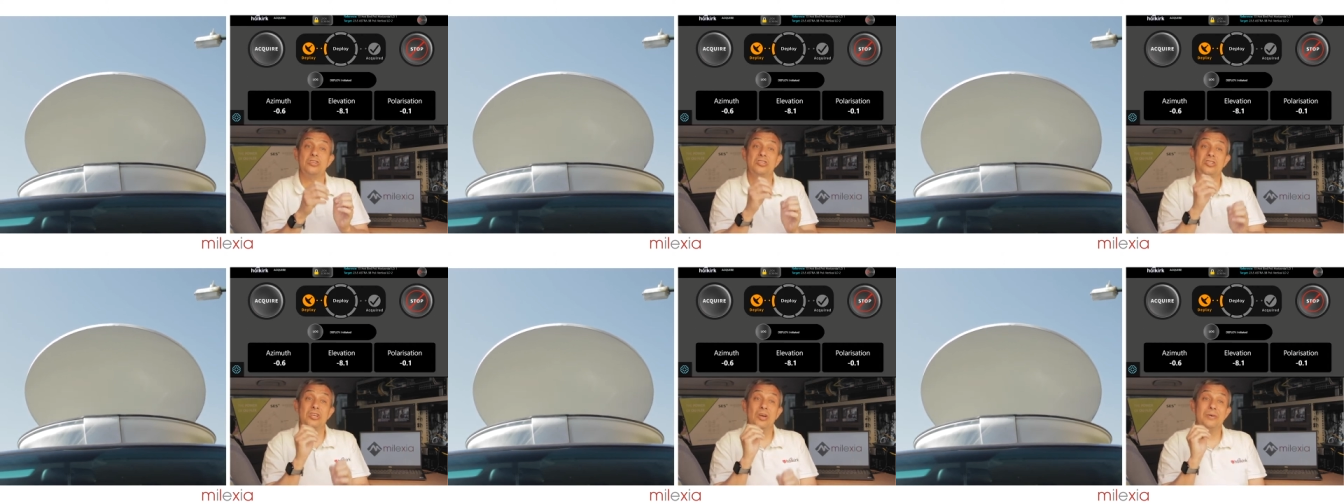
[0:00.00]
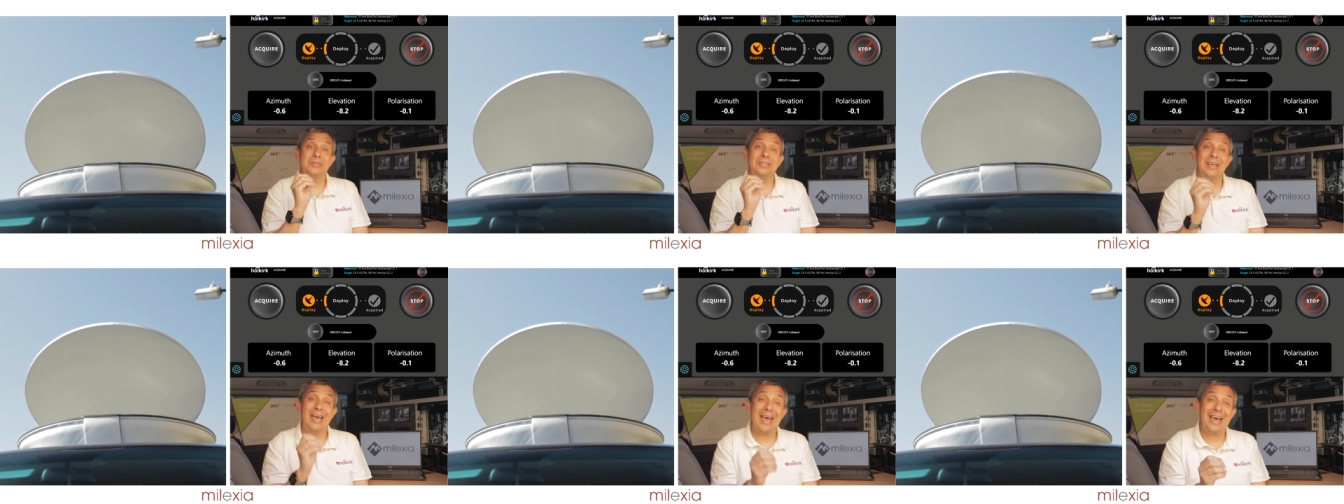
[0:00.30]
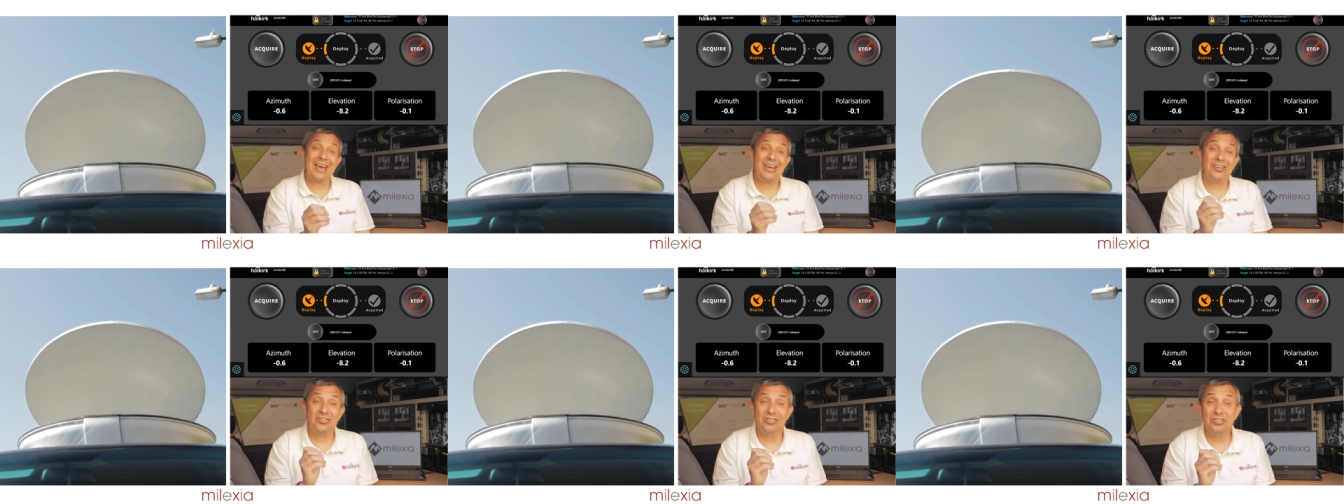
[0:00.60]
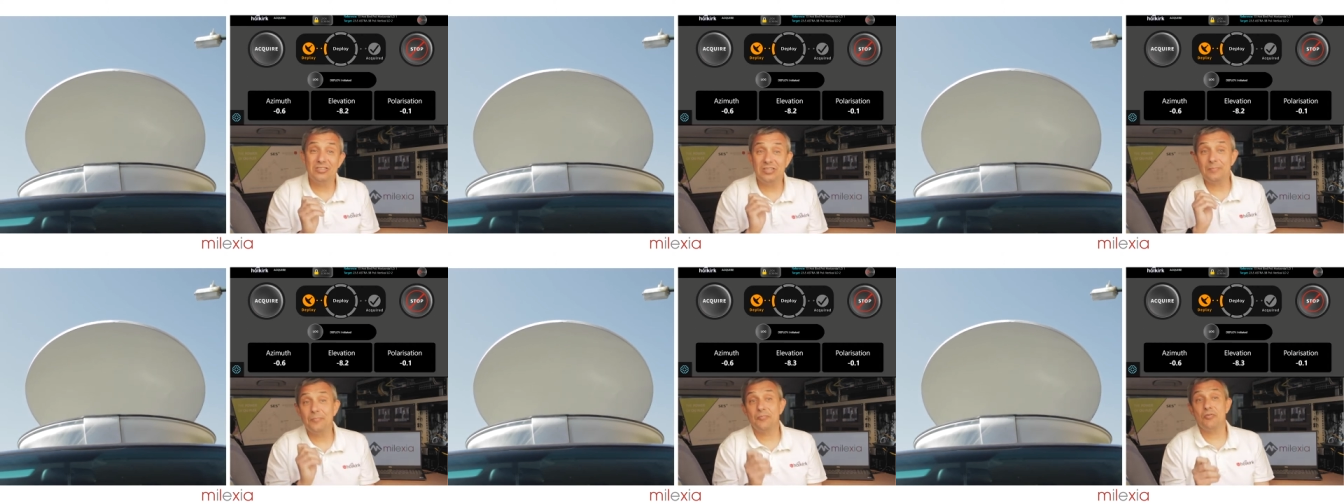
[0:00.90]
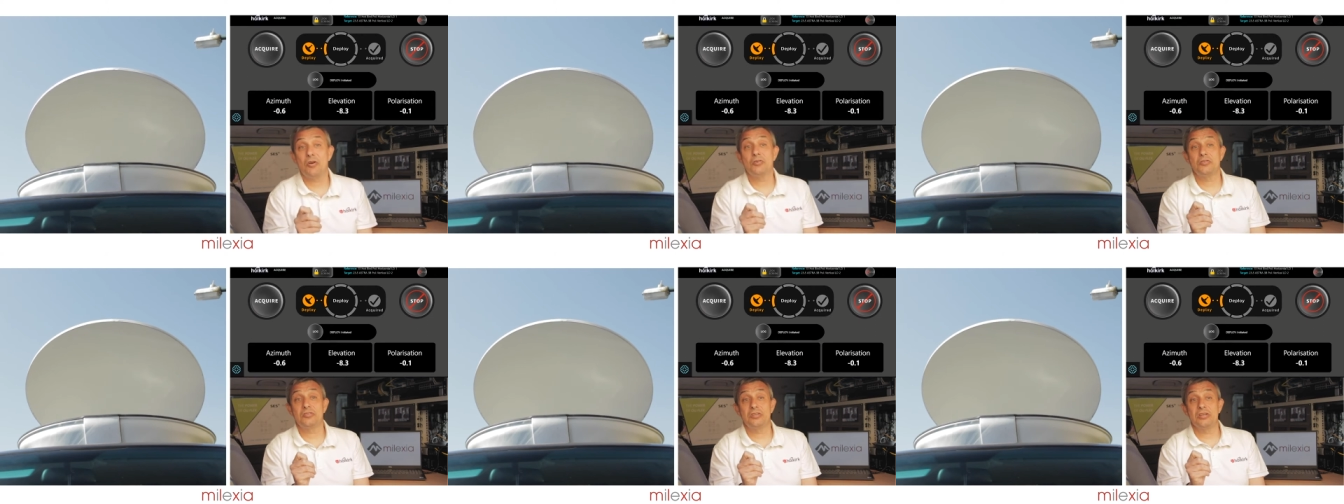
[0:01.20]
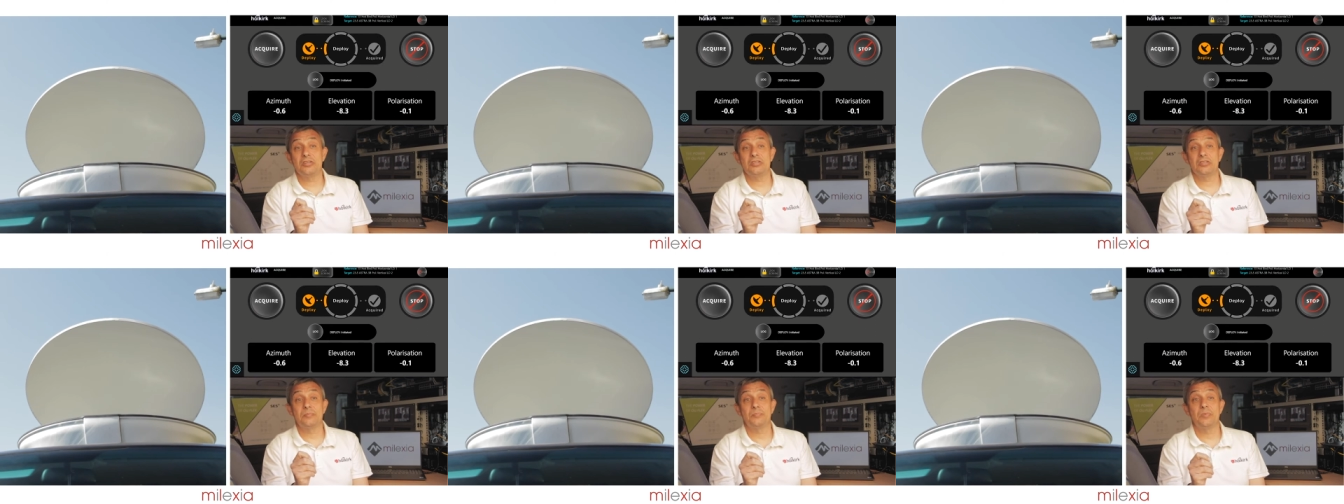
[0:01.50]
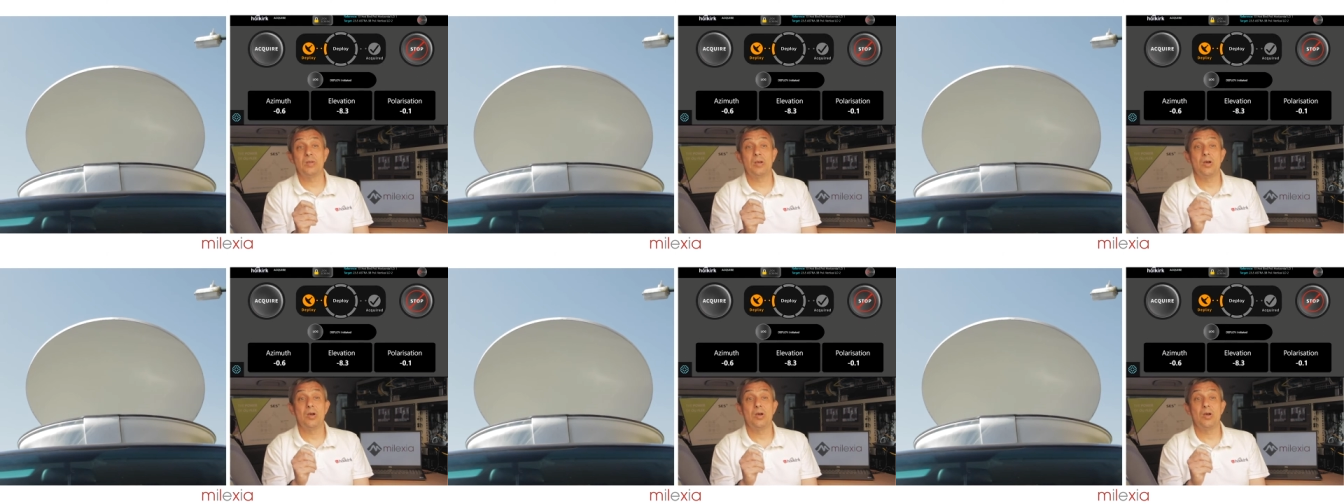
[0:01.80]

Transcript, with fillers: showing the action is in process.